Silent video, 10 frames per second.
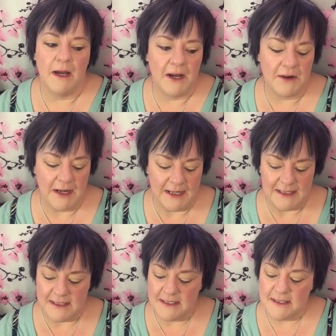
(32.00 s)
Alright,
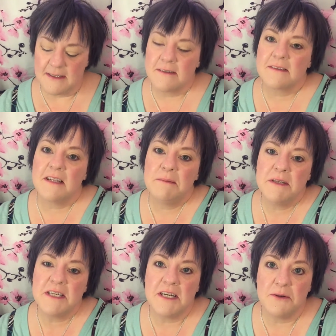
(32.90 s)
so let
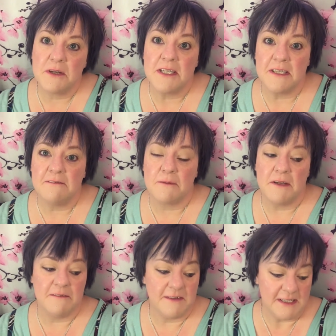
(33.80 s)
me tell you what I did for
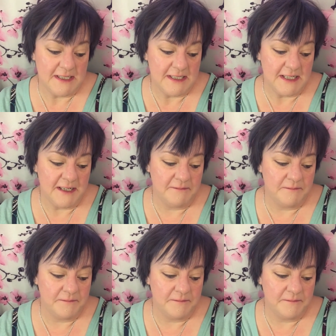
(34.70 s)
my face today.